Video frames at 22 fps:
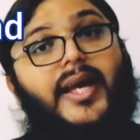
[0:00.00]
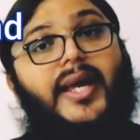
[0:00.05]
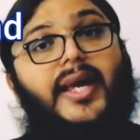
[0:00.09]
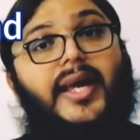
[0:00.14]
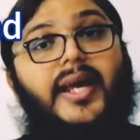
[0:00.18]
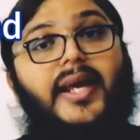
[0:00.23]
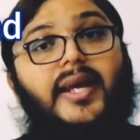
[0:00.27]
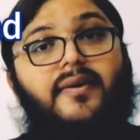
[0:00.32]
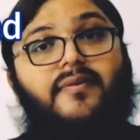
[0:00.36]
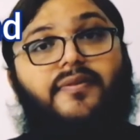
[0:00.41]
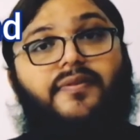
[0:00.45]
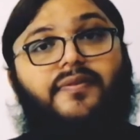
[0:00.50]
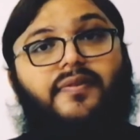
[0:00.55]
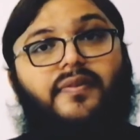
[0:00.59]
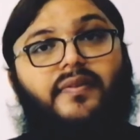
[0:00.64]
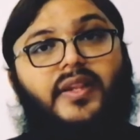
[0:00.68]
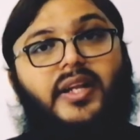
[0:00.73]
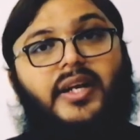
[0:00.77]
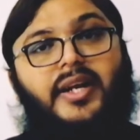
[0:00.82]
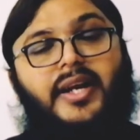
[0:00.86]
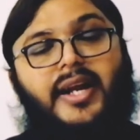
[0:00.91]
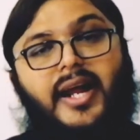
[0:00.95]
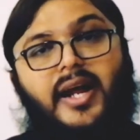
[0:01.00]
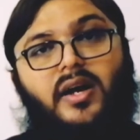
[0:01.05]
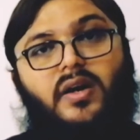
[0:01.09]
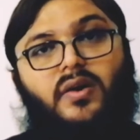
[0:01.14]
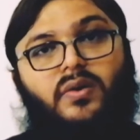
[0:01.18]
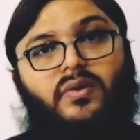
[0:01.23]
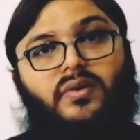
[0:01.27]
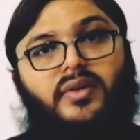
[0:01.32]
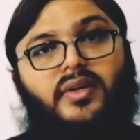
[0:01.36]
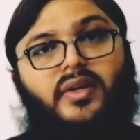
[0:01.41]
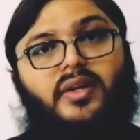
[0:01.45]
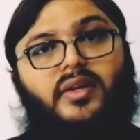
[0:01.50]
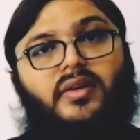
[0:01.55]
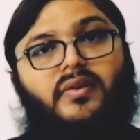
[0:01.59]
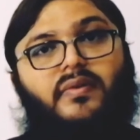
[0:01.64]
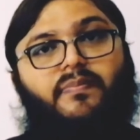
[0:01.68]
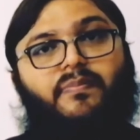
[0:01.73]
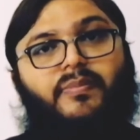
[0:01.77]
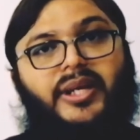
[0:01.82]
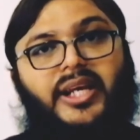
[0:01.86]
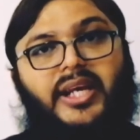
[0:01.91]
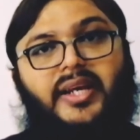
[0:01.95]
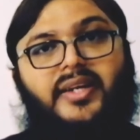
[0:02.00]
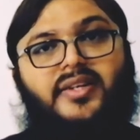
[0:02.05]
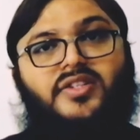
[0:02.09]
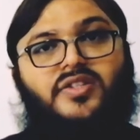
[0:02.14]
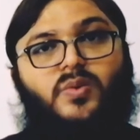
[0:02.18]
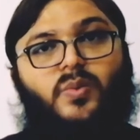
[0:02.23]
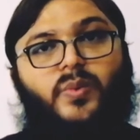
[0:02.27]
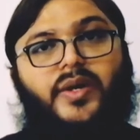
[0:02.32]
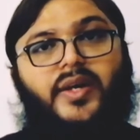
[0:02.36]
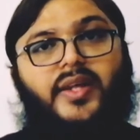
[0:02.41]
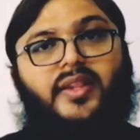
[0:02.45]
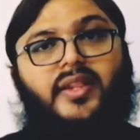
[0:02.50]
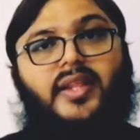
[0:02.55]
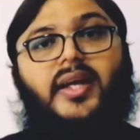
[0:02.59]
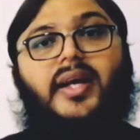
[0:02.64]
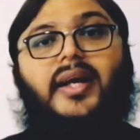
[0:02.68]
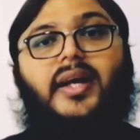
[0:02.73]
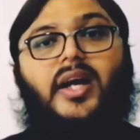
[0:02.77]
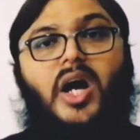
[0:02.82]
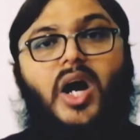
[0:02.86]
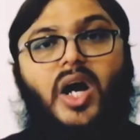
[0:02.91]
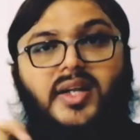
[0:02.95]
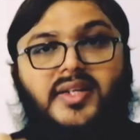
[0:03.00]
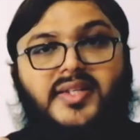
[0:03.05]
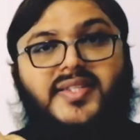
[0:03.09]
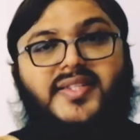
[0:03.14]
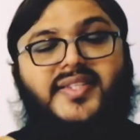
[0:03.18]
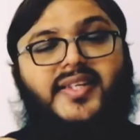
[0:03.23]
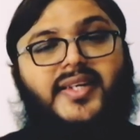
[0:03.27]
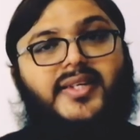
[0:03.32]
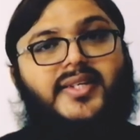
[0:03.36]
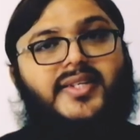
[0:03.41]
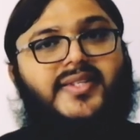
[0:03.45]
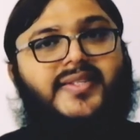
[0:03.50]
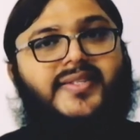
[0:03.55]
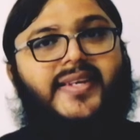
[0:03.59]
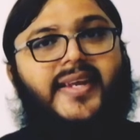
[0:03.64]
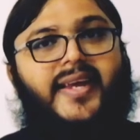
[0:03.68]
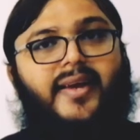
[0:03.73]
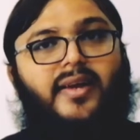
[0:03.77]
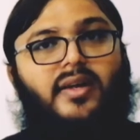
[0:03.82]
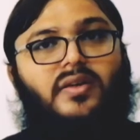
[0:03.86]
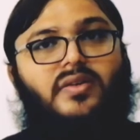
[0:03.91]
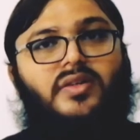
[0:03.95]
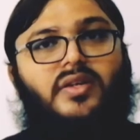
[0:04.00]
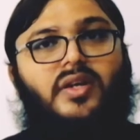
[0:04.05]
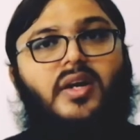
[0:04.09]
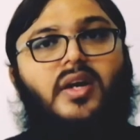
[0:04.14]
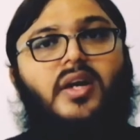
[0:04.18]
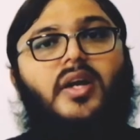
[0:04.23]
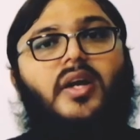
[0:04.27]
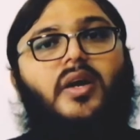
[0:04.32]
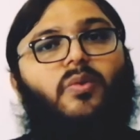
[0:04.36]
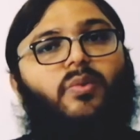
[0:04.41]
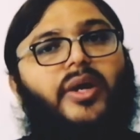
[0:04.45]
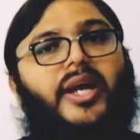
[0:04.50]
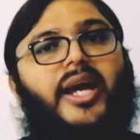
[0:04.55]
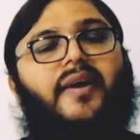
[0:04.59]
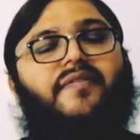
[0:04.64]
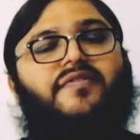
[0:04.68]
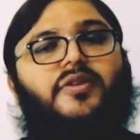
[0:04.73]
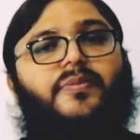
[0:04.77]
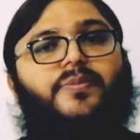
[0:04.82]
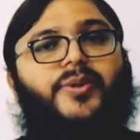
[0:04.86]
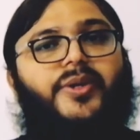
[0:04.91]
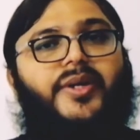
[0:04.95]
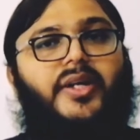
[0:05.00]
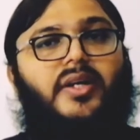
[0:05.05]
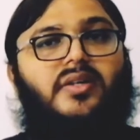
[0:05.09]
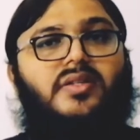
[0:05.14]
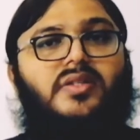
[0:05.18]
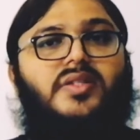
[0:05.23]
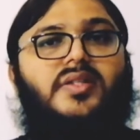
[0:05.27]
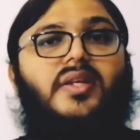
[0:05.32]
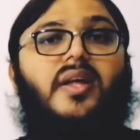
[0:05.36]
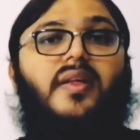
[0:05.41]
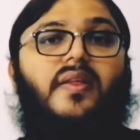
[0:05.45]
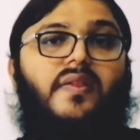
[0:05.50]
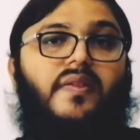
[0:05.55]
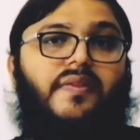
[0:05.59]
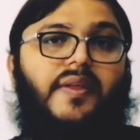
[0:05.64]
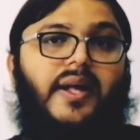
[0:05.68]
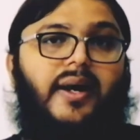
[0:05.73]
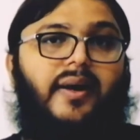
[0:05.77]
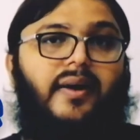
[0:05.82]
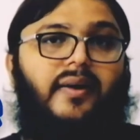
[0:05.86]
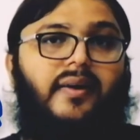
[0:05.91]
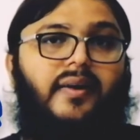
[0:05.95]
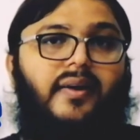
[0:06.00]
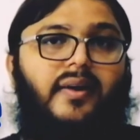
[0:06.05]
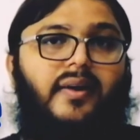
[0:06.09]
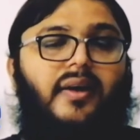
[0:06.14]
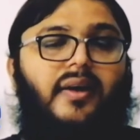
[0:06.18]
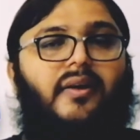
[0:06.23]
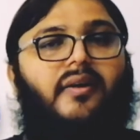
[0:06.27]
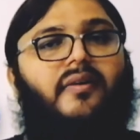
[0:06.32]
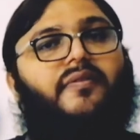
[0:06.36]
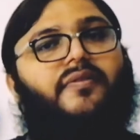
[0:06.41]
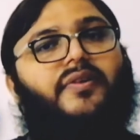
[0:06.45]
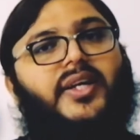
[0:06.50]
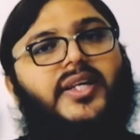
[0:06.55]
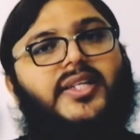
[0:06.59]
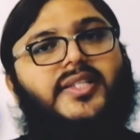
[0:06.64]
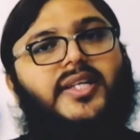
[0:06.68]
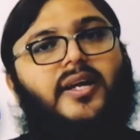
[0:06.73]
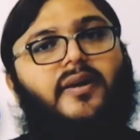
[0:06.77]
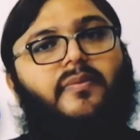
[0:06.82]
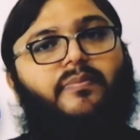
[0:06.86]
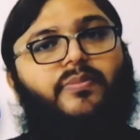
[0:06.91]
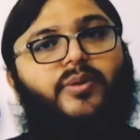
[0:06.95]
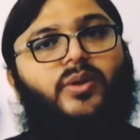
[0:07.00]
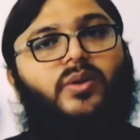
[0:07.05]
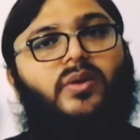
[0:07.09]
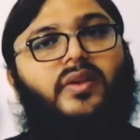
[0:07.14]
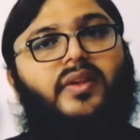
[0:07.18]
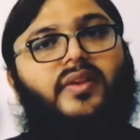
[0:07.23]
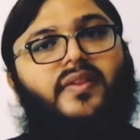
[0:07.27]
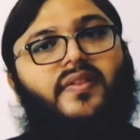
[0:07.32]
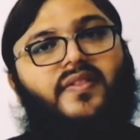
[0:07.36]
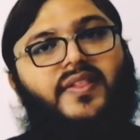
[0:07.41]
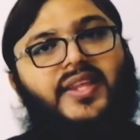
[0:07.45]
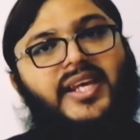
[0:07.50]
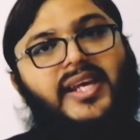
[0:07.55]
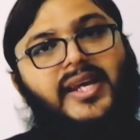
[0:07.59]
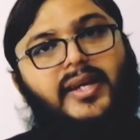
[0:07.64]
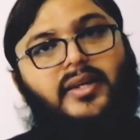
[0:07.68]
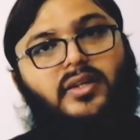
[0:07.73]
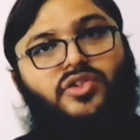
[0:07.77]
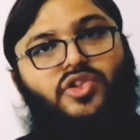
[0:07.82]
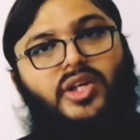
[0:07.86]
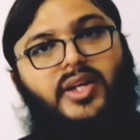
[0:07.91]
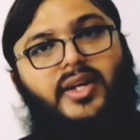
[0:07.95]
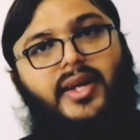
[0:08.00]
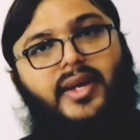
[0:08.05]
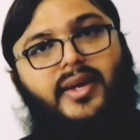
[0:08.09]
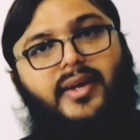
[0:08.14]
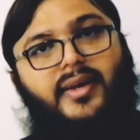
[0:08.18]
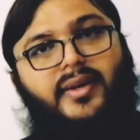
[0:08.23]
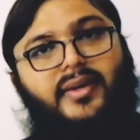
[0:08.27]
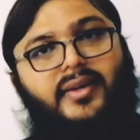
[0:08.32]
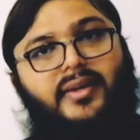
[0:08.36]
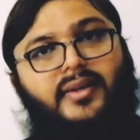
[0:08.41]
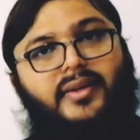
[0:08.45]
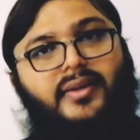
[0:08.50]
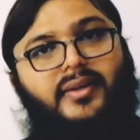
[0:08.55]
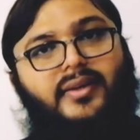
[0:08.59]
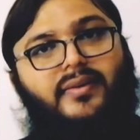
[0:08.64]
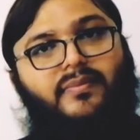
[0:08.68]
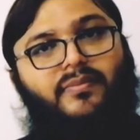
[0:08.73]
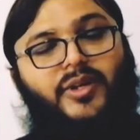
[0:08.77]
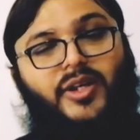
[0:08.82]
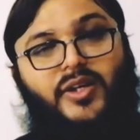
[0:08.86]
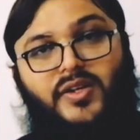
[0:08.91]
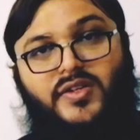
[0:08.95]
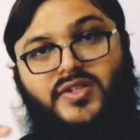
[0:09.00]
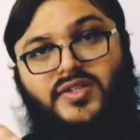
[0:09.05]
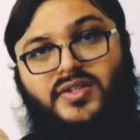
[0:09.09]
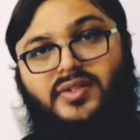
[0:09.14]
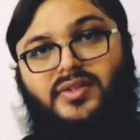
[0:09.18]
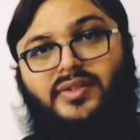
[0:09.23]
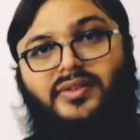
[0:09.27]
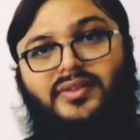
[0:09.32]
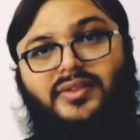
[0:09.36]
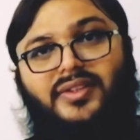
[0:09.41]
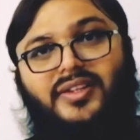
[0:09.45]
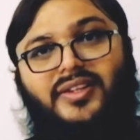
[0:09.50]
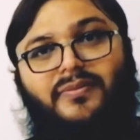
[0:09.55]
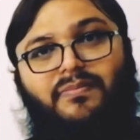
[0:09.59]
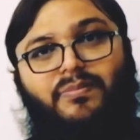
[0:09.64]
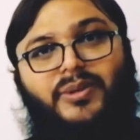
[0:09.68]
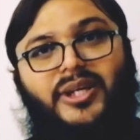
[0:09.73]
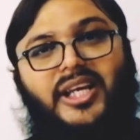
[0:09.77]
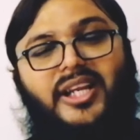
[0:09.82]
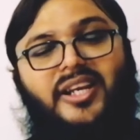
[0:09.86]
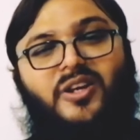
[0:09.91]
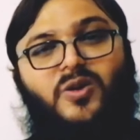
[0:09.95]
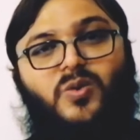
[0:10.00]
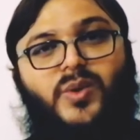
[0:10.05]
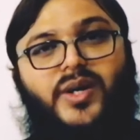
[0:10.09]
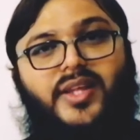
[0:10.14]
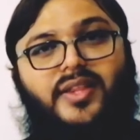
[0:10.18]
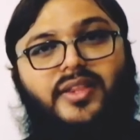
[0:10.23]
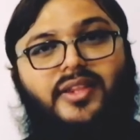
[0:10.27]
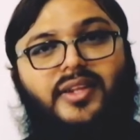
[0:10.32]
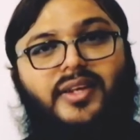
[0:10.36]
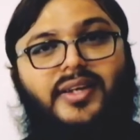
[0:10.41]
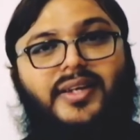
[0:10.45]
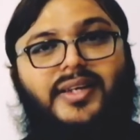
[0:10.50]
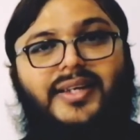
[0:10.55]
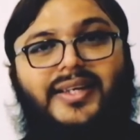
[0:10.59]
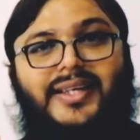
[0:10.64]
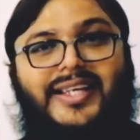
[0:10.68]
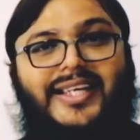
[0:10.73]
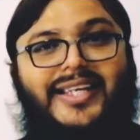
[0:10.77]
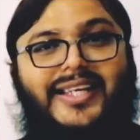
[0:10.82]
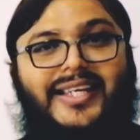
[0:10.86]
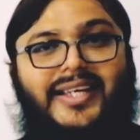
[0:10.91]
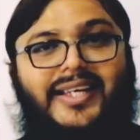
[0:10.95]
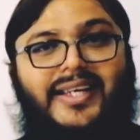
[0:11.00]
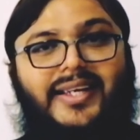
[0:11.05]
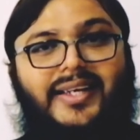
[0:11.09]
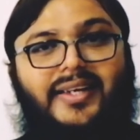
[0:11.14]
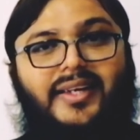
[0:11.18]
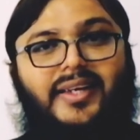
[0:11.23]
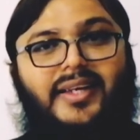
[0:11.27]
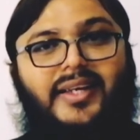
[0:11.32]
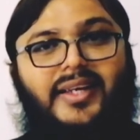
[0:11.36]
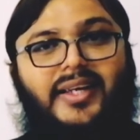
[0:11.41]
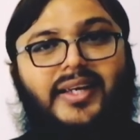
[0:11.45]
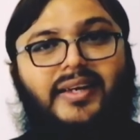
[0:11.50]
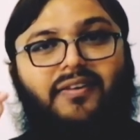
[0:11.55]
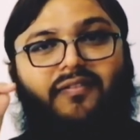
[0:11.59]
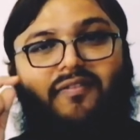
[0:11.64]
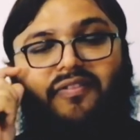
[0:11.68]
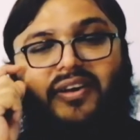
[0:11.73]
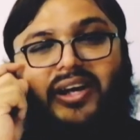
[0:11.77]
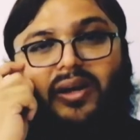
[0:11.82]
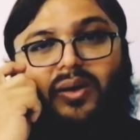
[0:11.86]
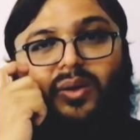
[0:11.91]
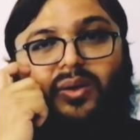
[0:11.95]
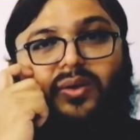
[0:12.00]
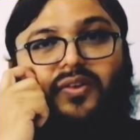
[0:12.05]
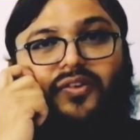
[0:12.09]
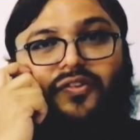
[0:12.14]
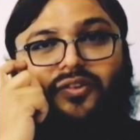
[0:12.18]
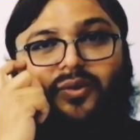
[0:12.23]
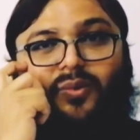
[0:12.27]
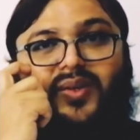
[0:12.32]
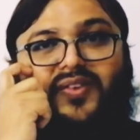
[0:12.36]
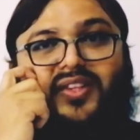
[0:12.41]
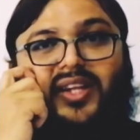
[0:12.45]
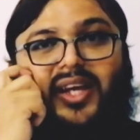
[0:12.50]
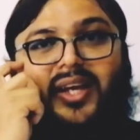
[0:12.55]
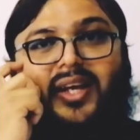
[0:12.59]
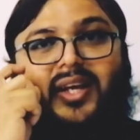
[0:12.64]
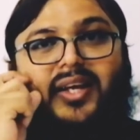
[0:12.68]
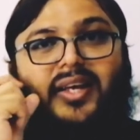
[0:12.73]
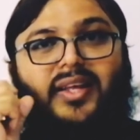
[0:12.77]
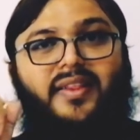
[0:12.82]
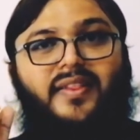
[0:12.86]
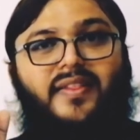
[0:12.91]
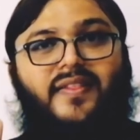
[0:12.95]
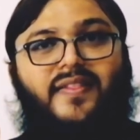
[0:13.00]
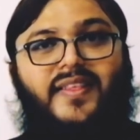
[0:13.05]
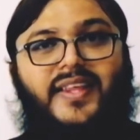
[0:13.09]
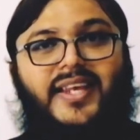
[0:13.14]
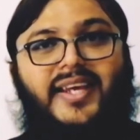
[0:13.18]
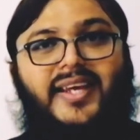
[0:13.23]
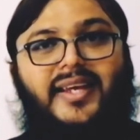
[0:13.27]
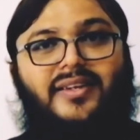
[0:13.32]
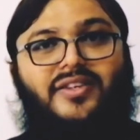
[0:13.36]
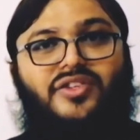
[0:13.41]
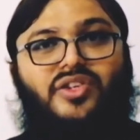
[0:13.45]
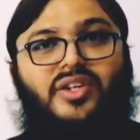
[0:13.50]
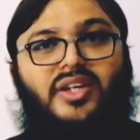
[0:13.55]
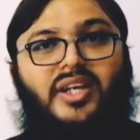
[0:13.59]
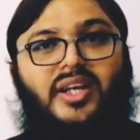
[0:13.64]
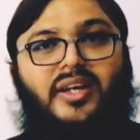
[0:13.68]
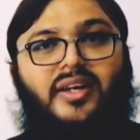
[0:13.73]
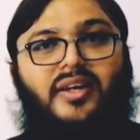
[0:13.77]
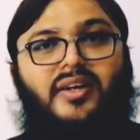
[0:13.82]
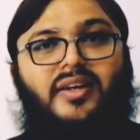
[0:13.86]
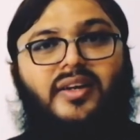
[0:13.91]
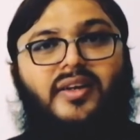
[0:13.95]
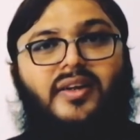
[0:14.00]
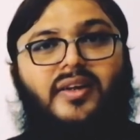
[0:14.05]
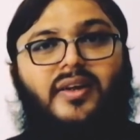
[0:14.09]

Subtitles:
If the noun begins with consonant sound, we have to pronounce the. For example, the engineer, because beginning with vowel, so we say the engineer.